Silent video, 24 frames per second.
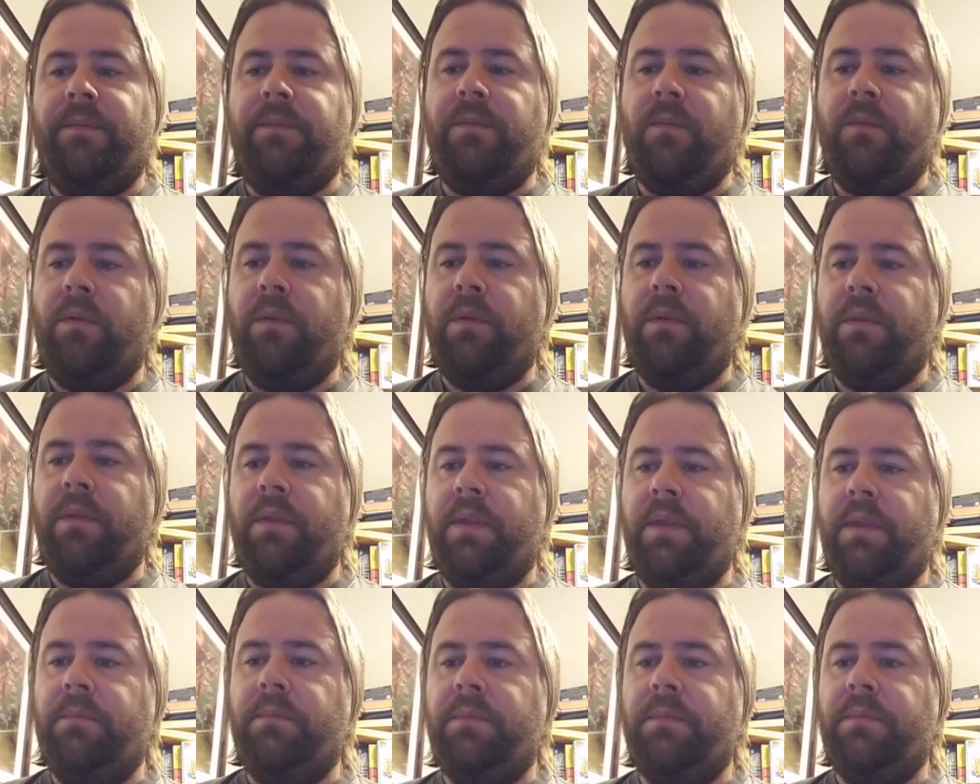For
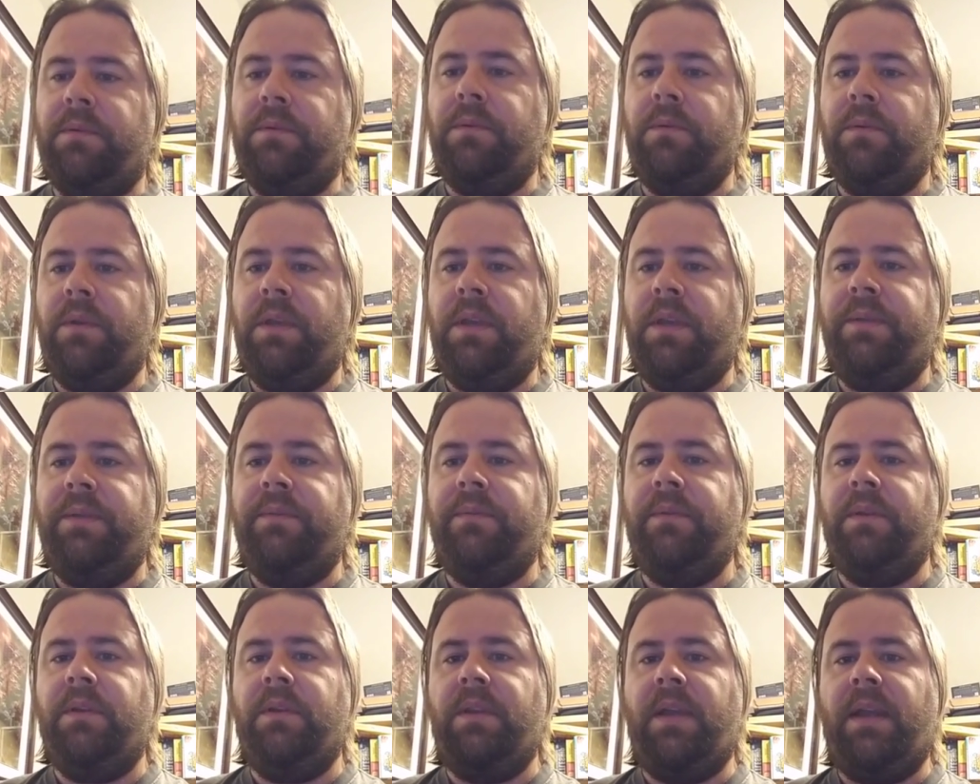them to
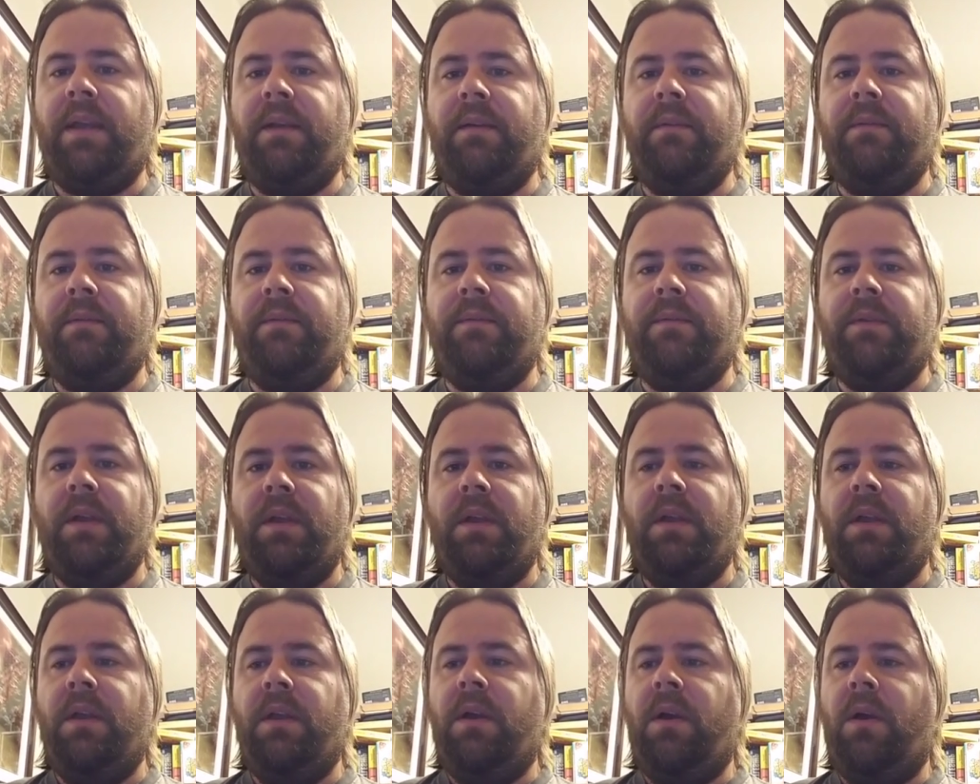even have
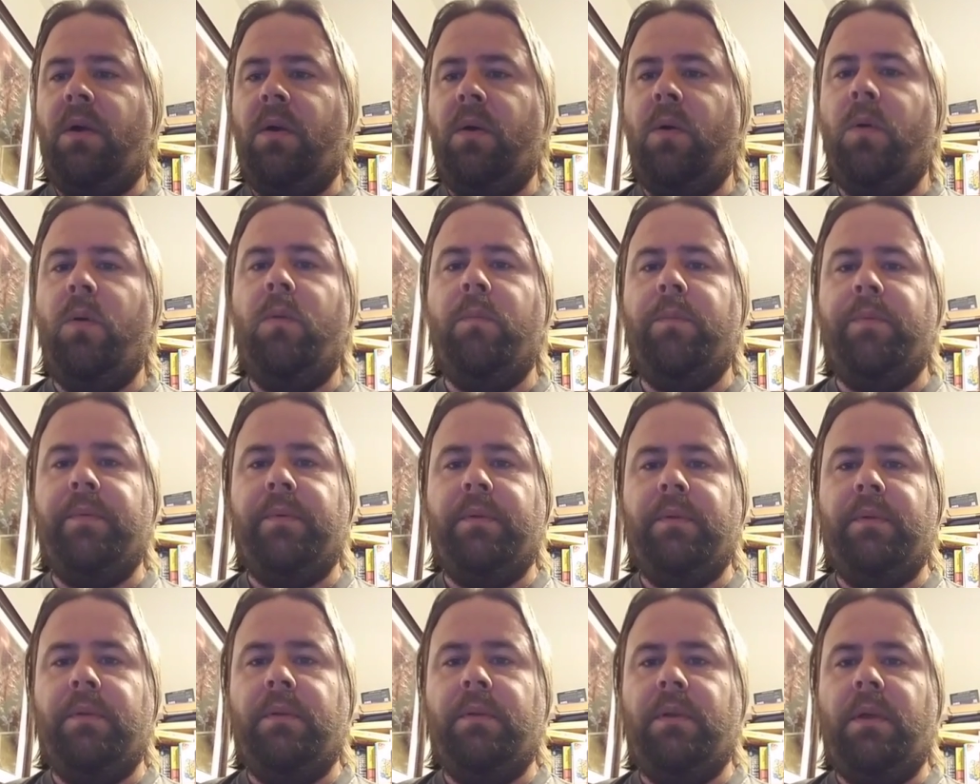hope
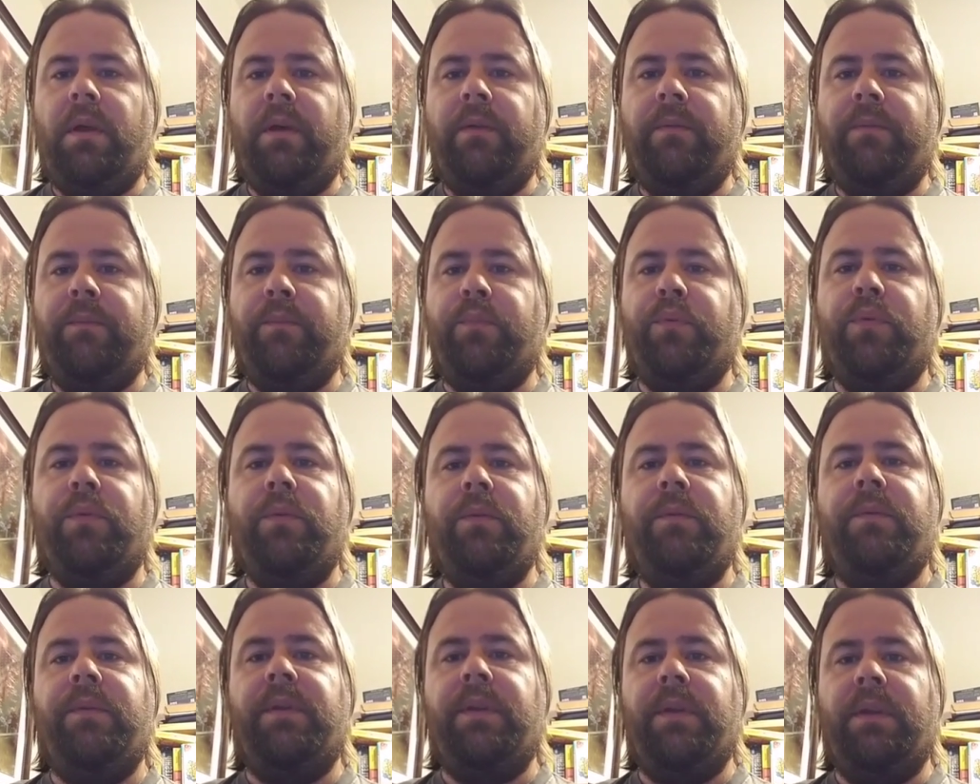of
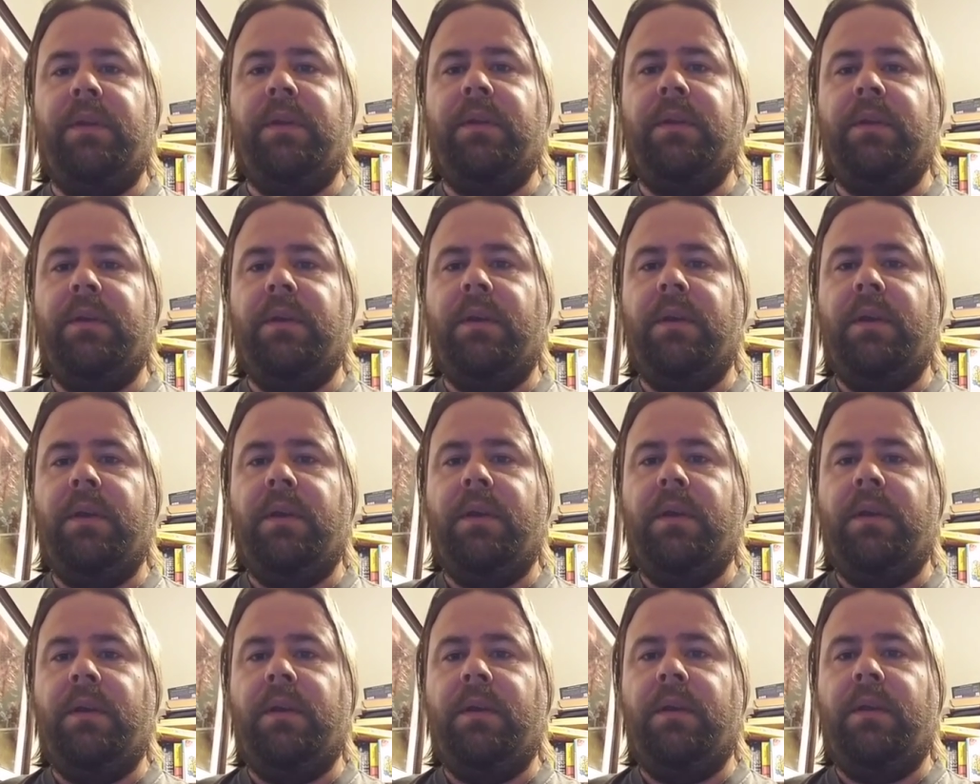proving
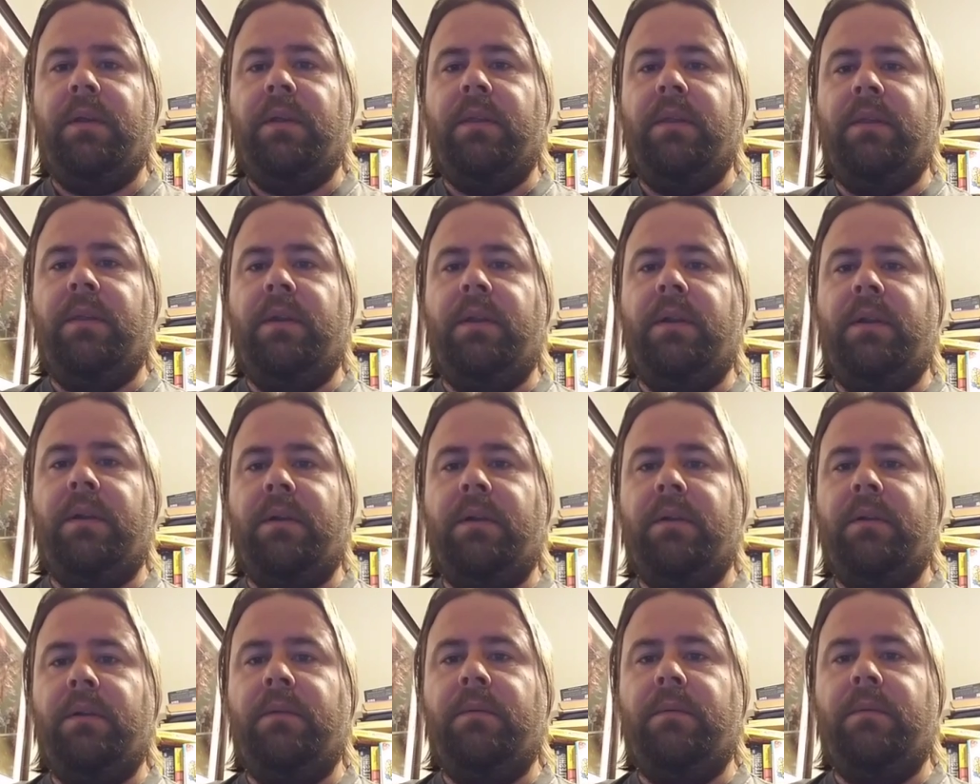
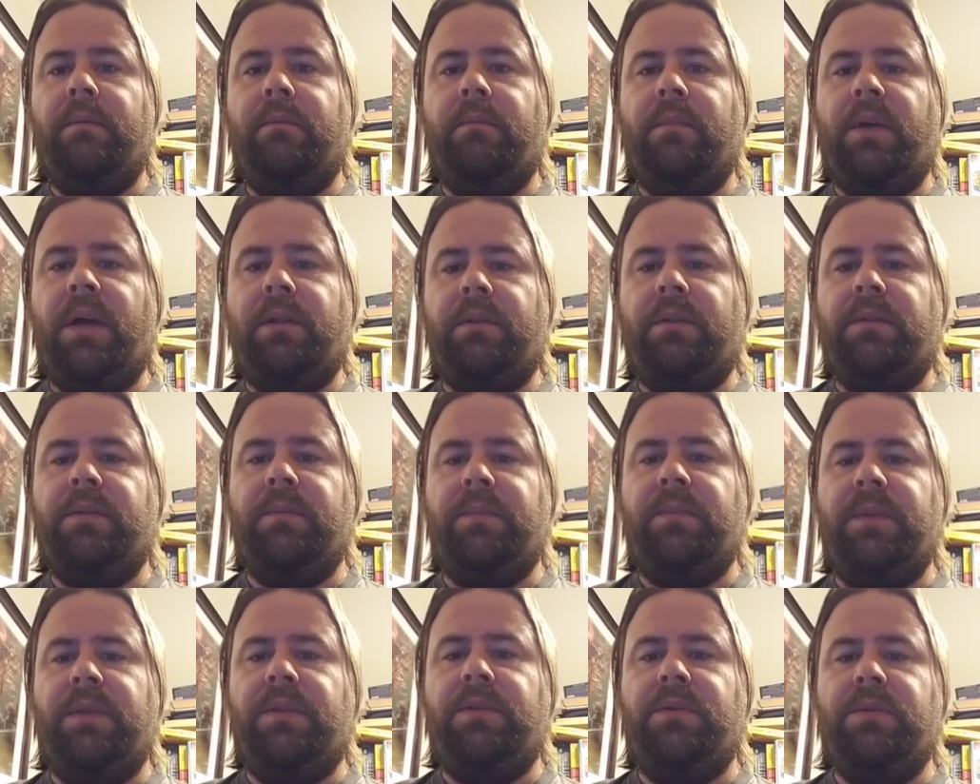their model
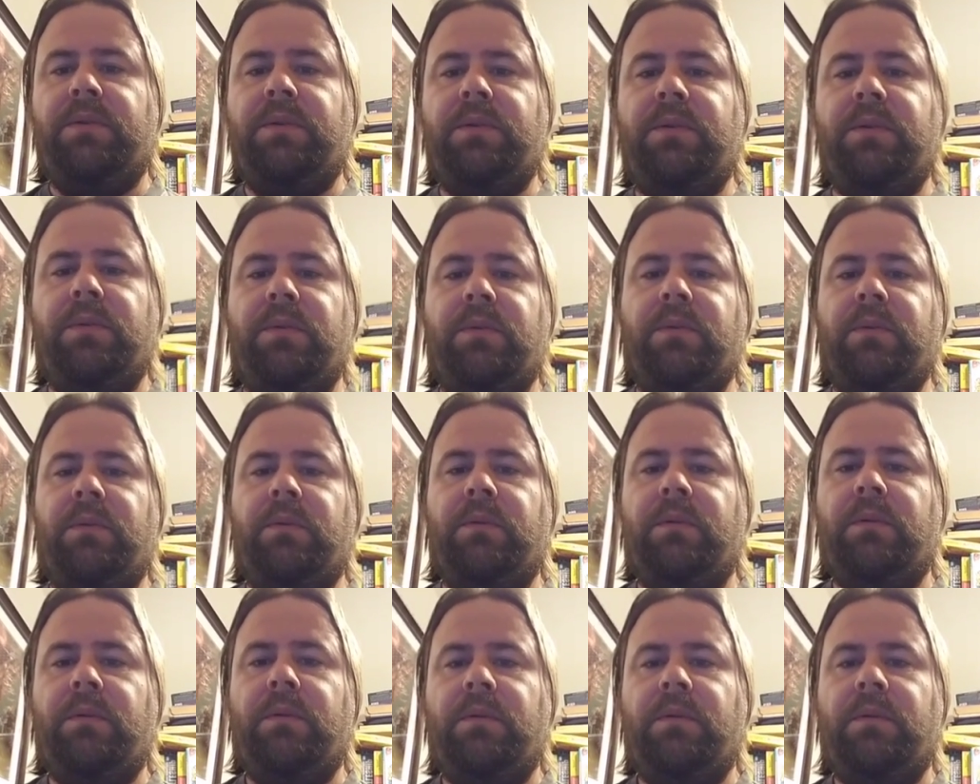to be true,